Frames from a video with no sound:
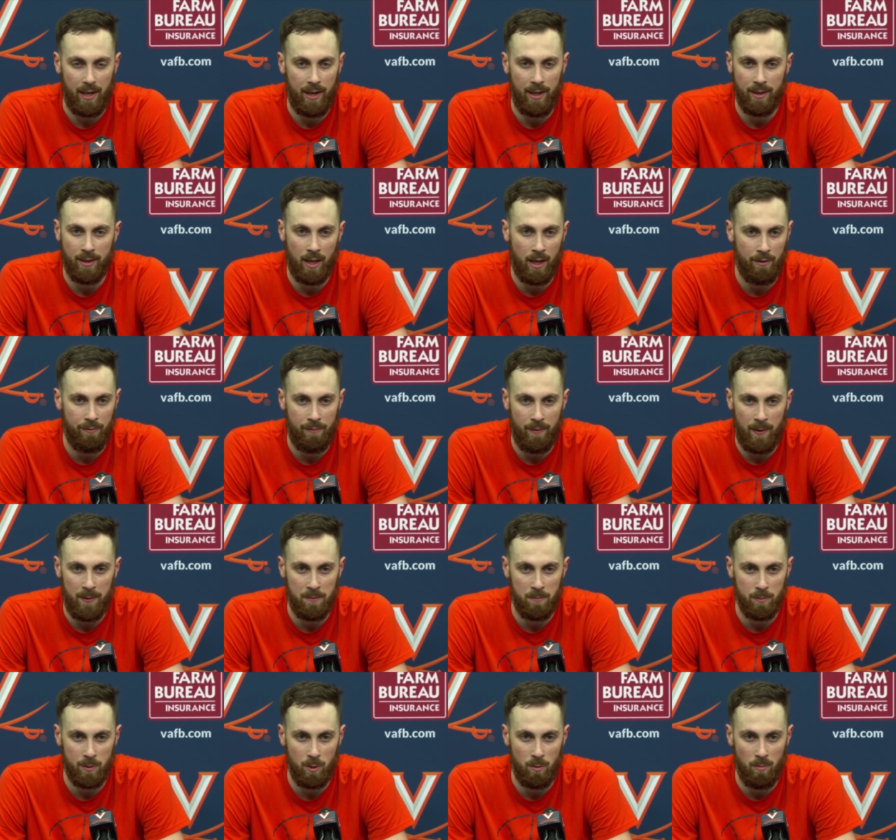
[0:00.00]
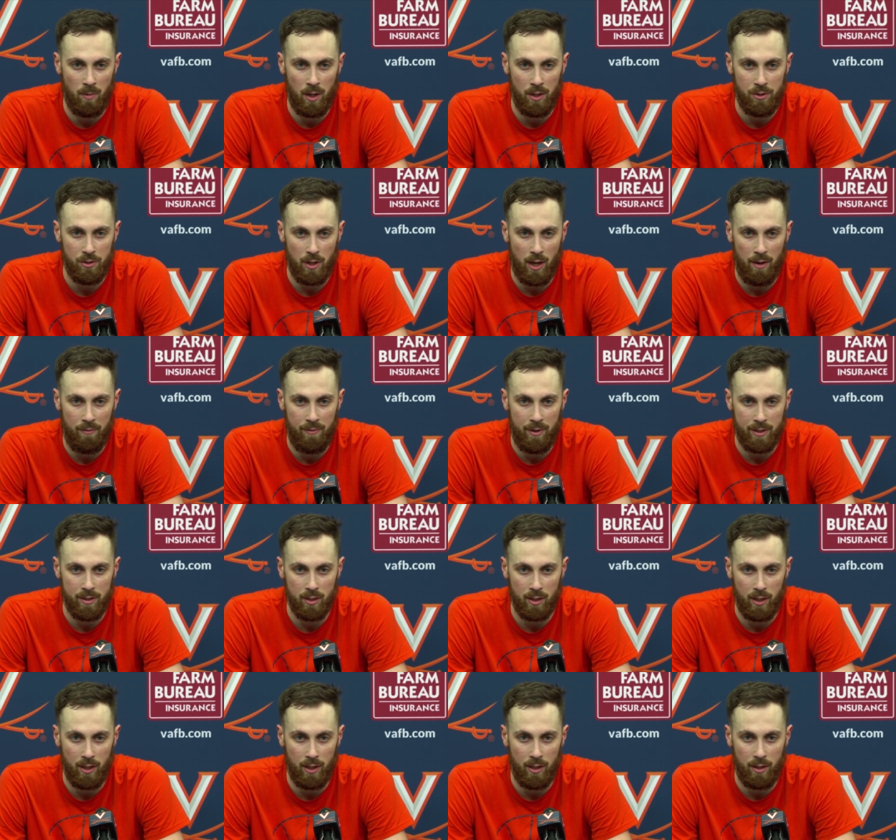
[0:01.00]
didn't let it faze him too much,
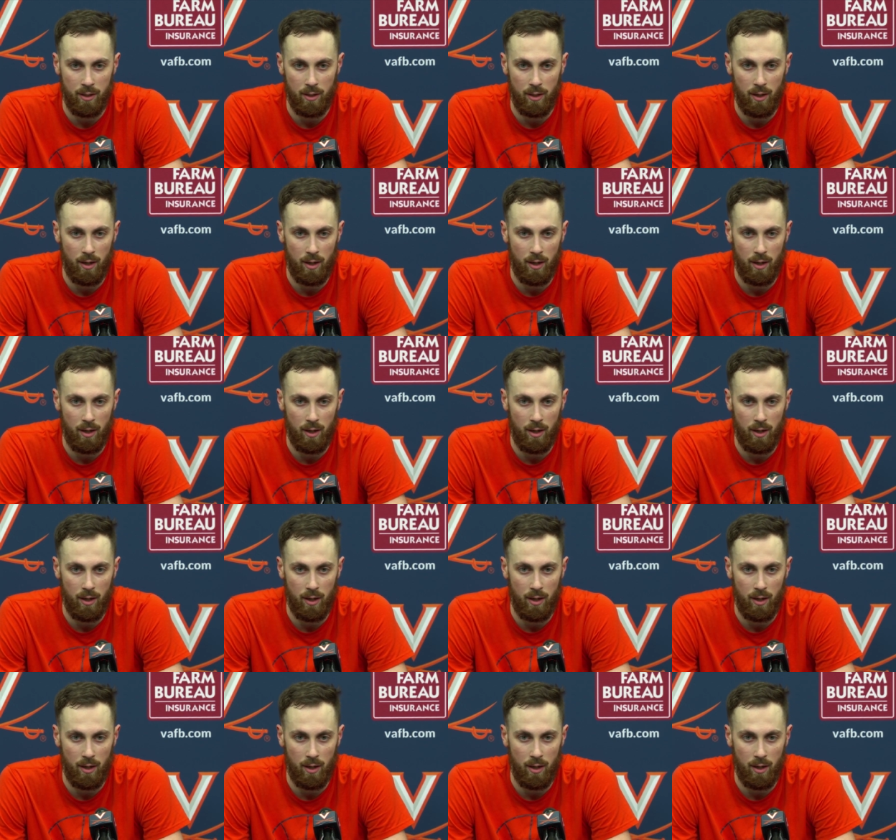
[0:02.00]
obviously.